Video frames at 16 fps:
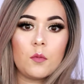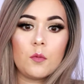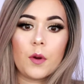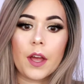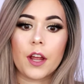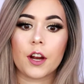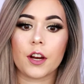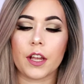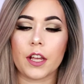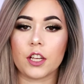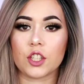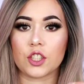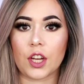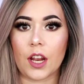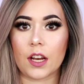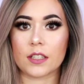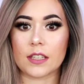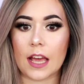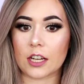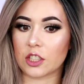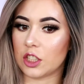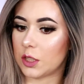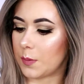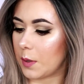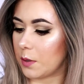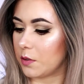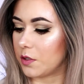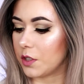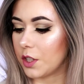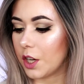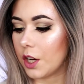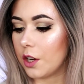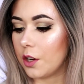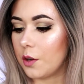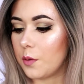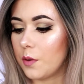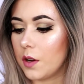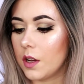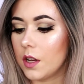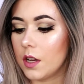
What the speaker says: where each shade is actually supposed to go.